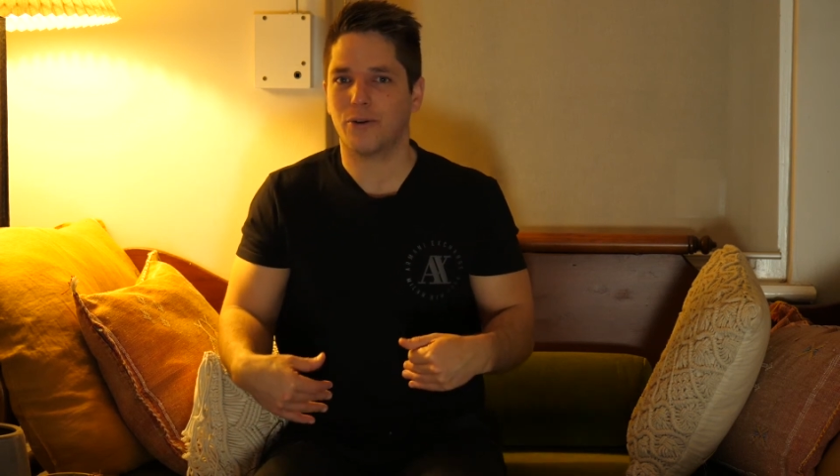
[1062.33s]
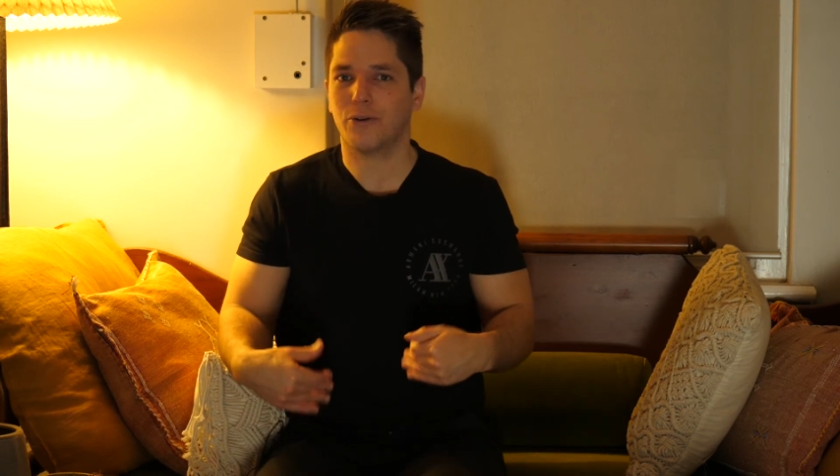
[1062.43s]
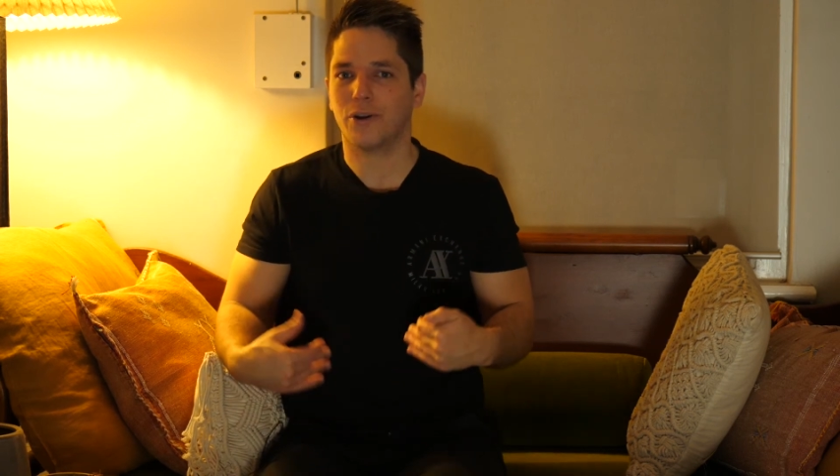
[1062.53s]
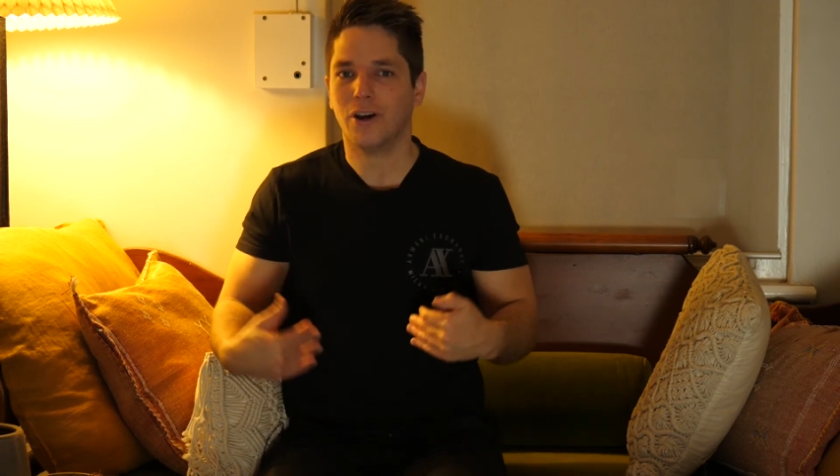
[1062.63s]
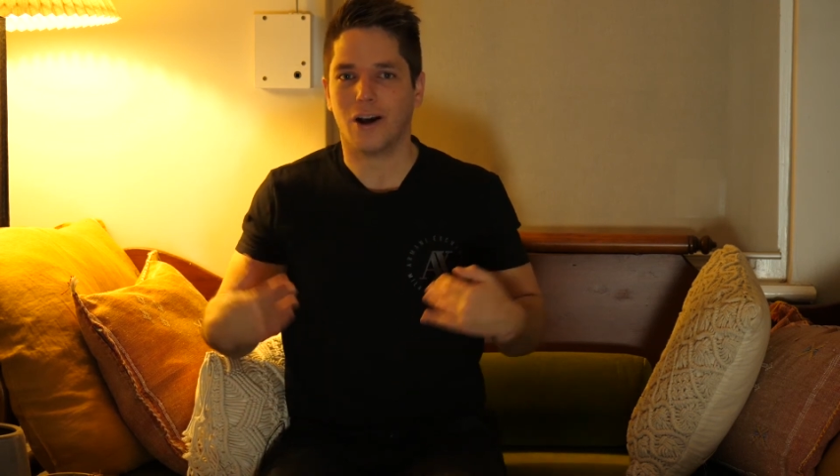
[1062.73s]

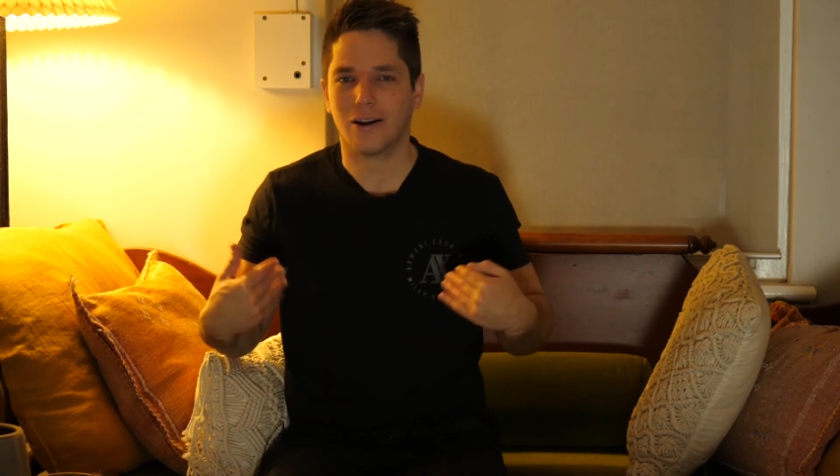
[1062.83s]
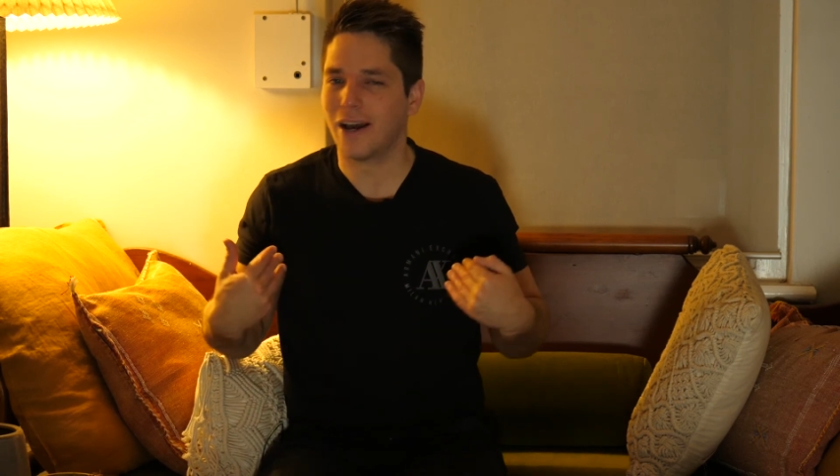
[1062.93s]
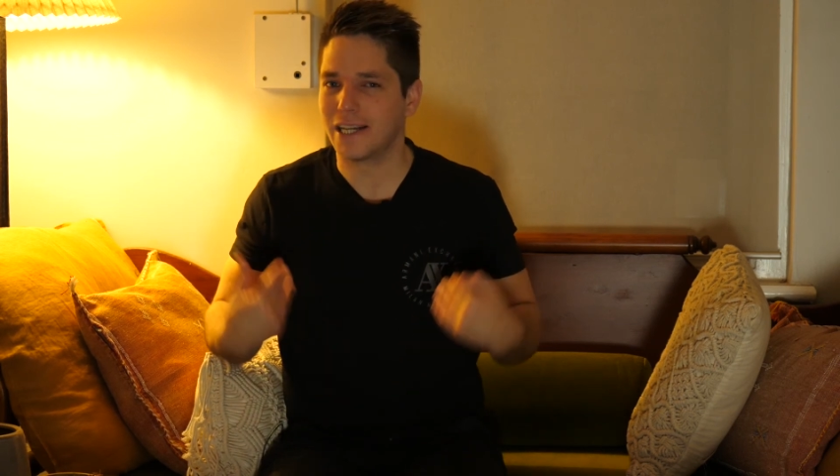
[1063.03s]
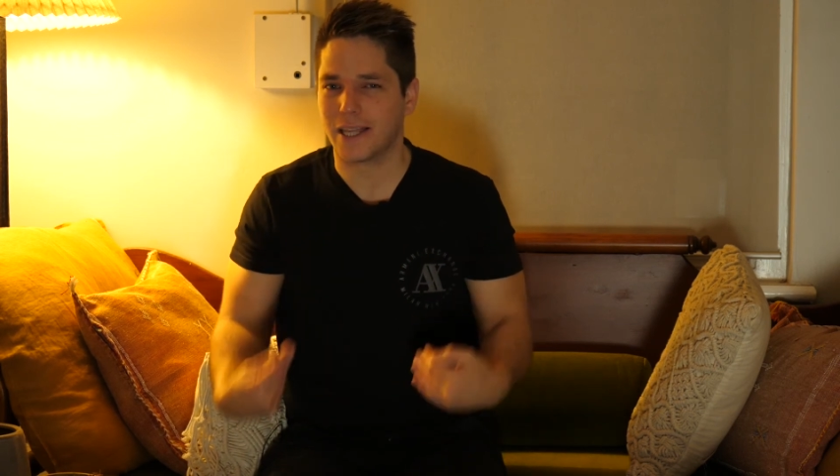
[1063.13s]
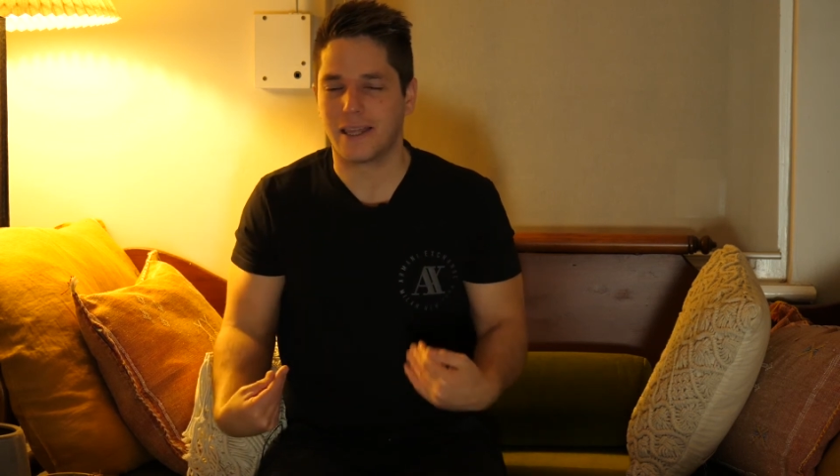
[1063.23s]
who I
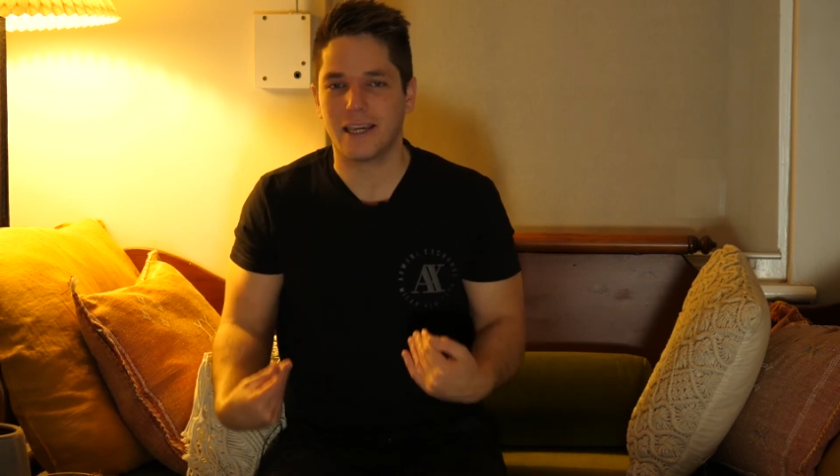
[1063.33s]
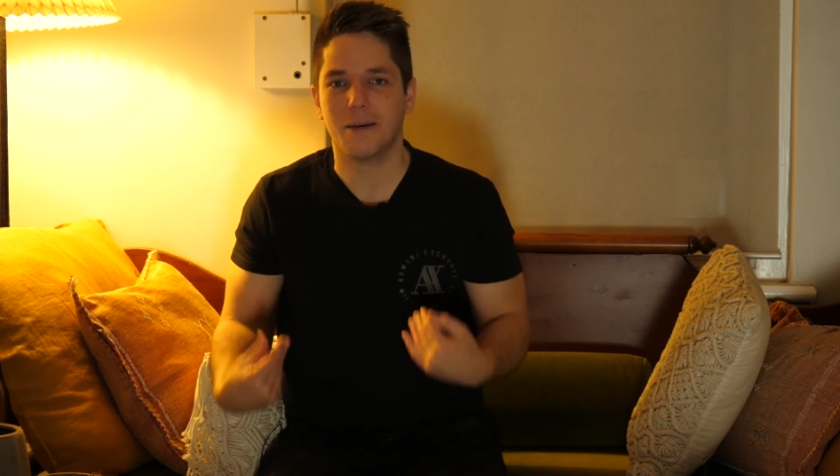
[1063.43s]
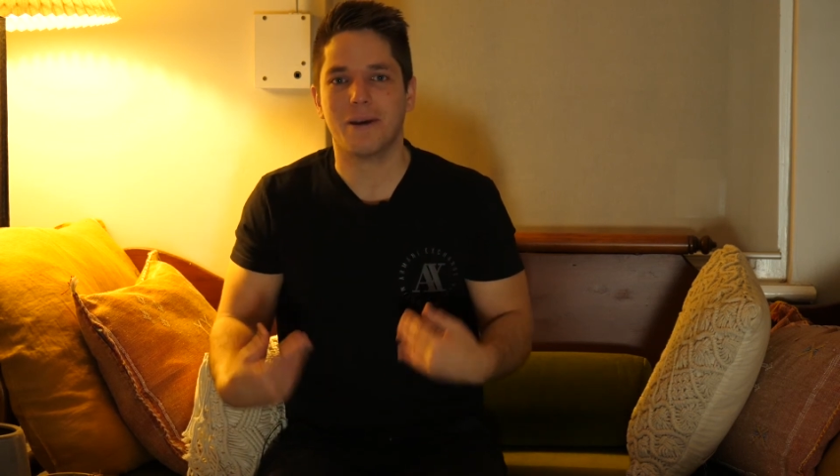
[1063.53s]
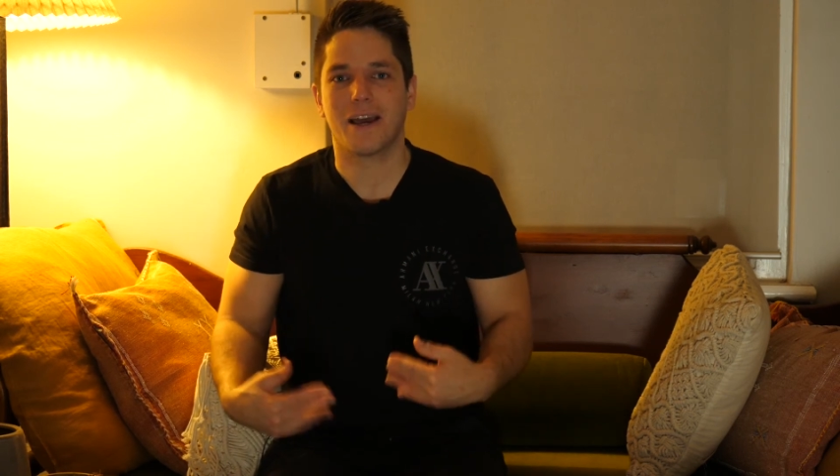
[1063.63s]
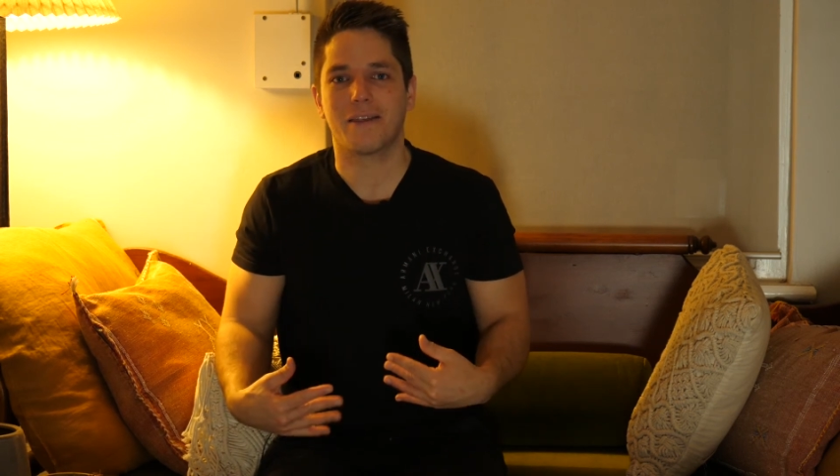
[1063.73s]
like to think
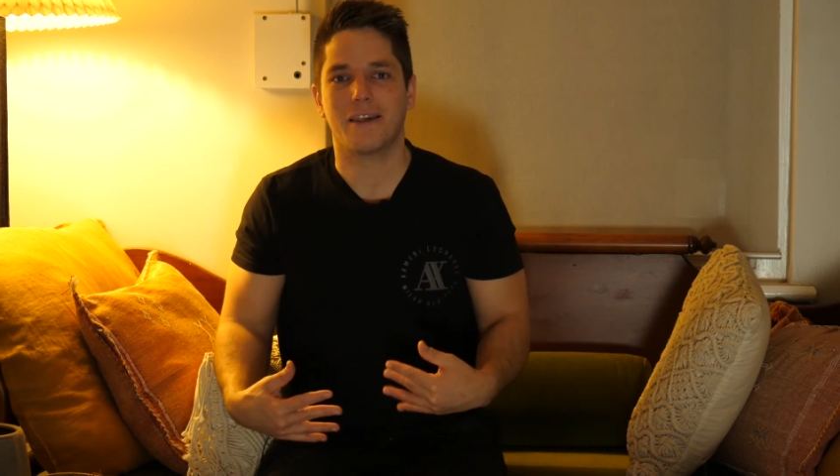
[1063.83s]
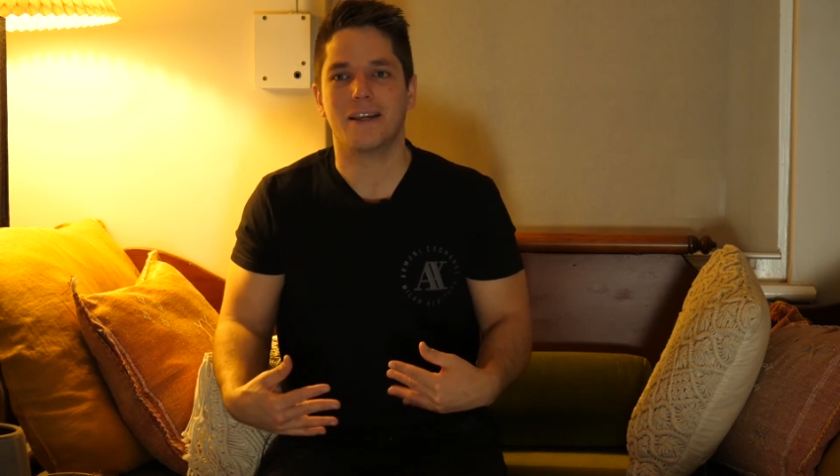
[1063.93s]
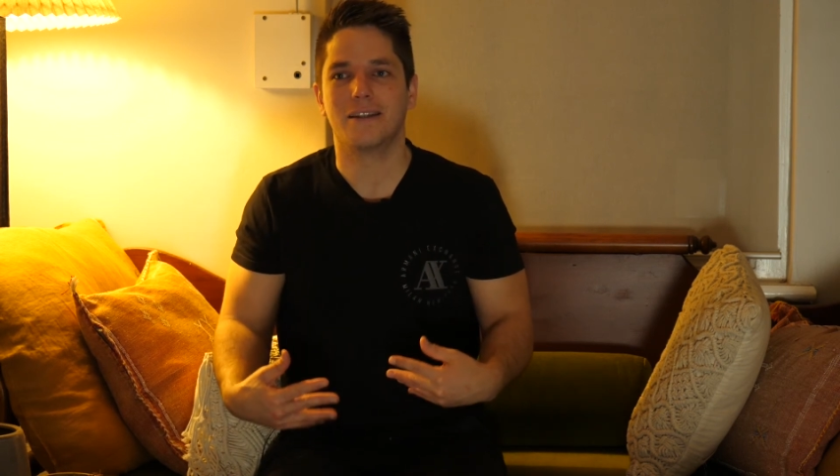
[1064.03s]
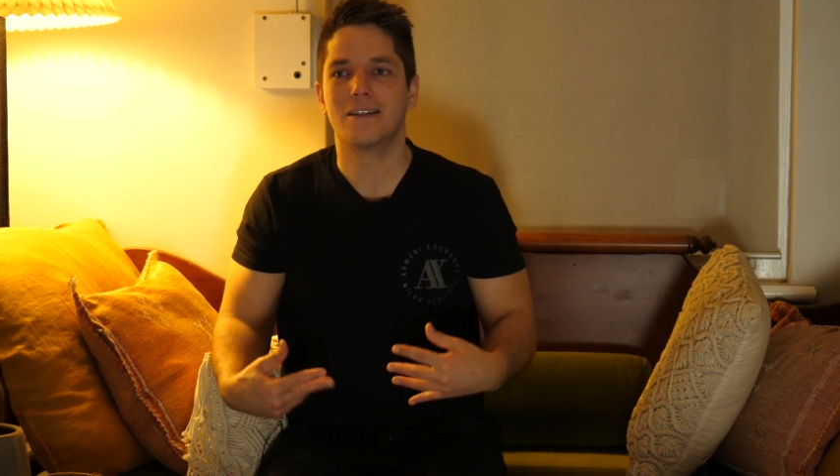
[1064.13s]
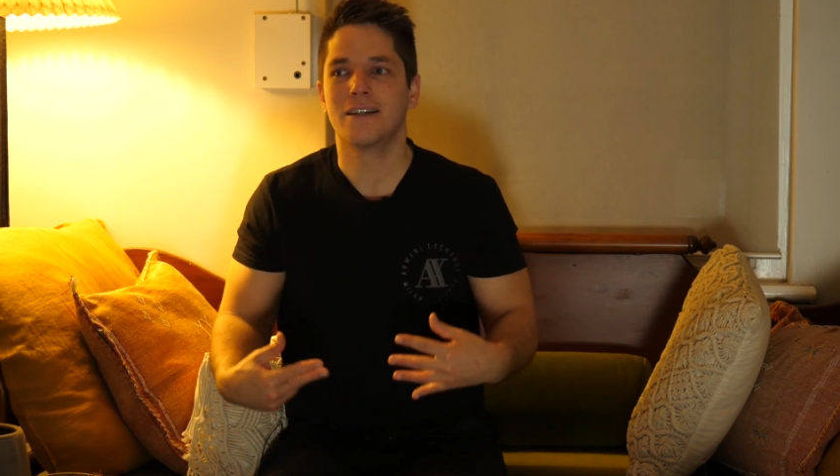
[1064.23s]
about
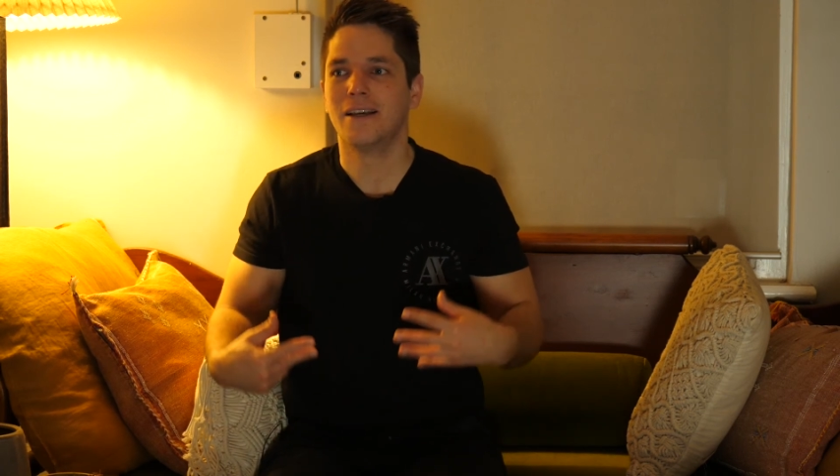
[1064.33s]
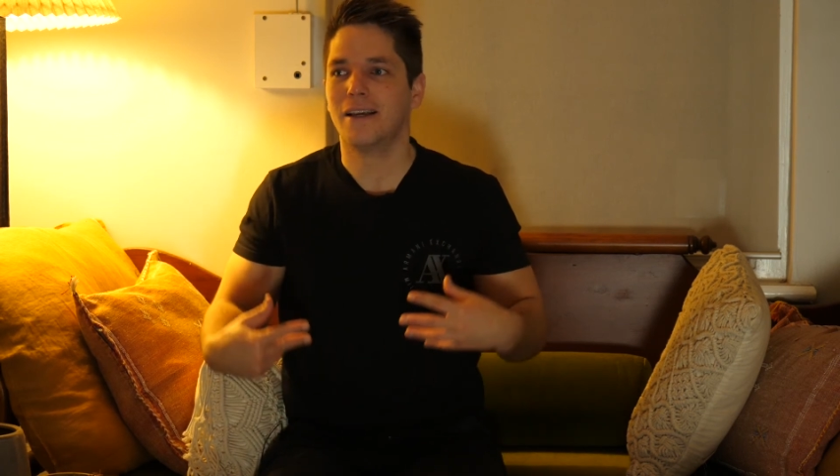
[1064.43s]
things